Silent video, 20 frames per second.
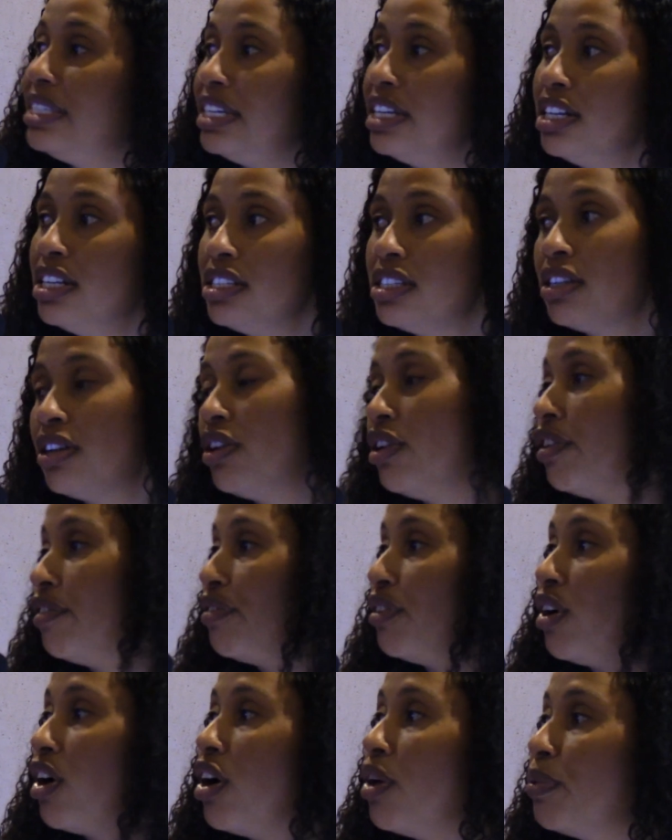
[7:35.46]
deals
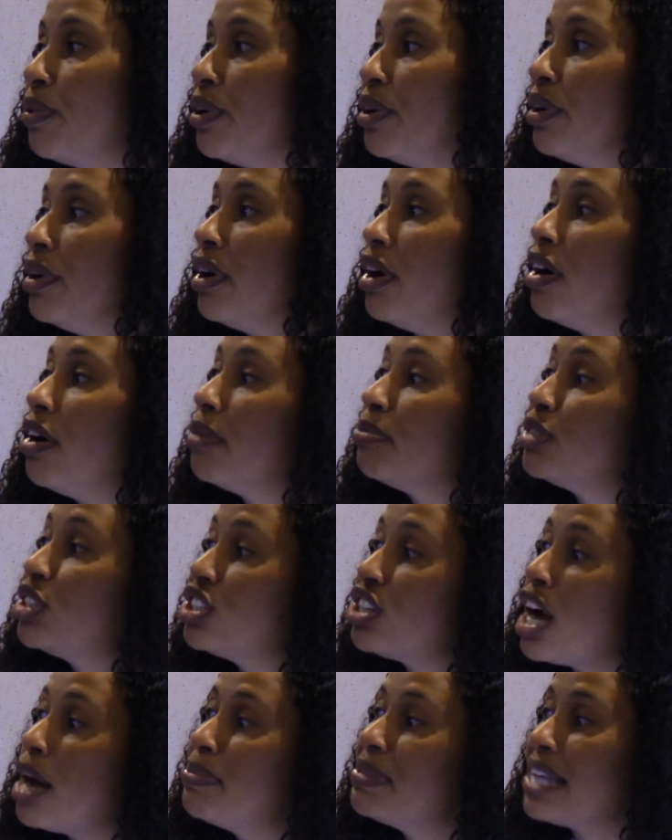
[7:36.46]
for our
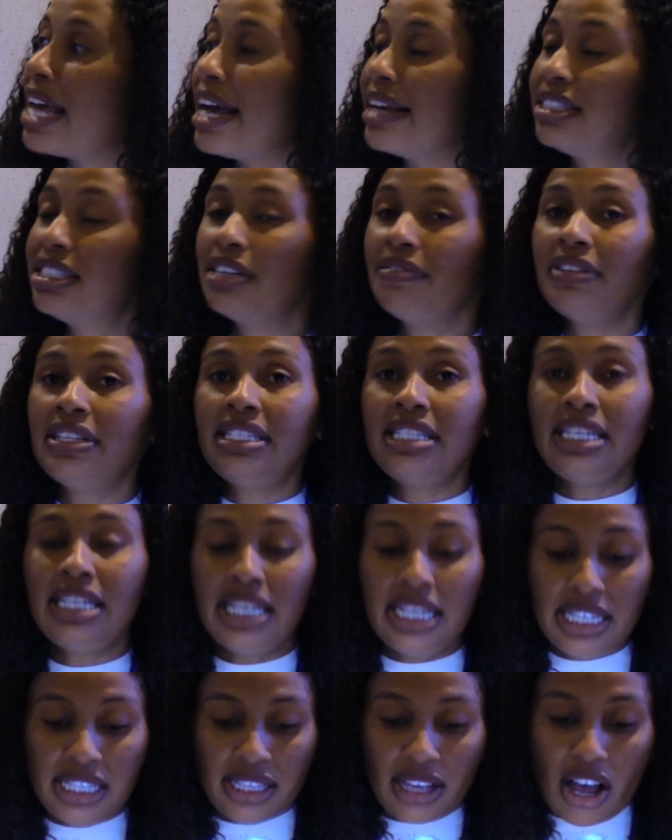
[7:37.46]
shops,
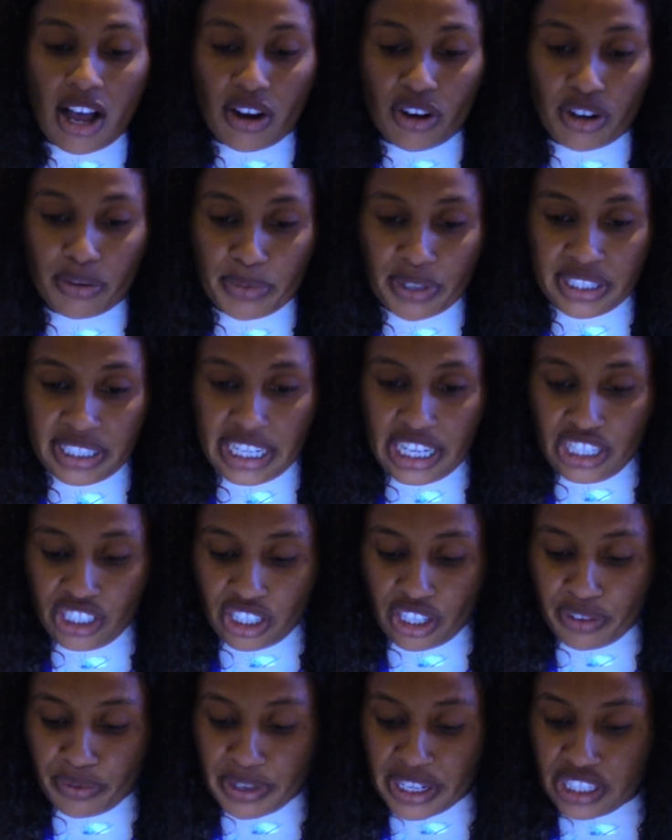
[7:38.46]
activities,
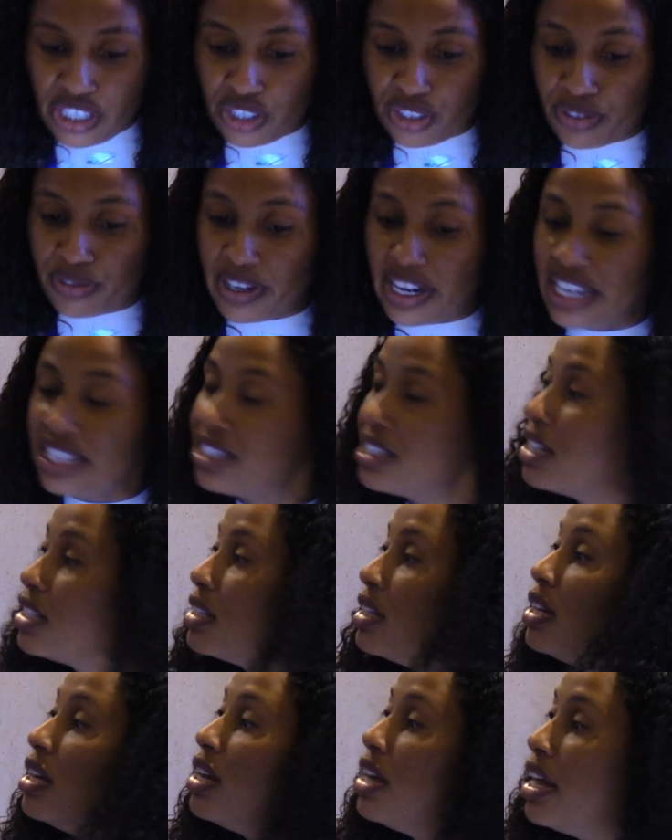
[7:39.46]
accommodation, restaurants,
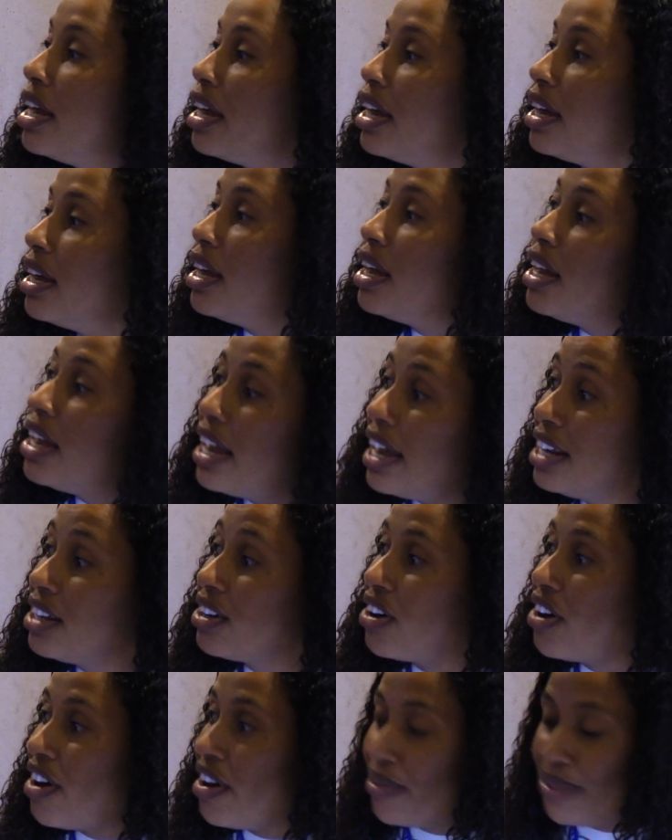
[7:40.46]

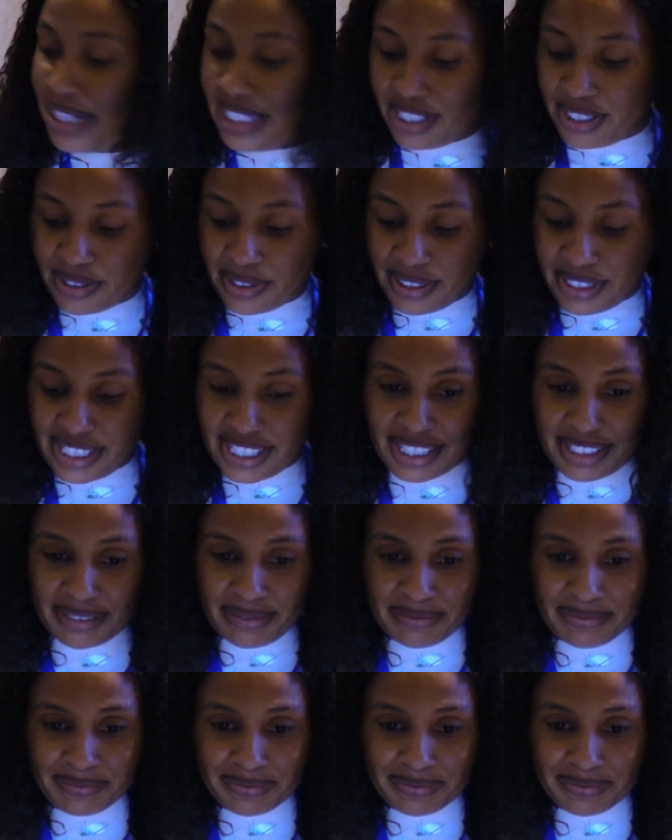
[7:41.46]
and car rentals.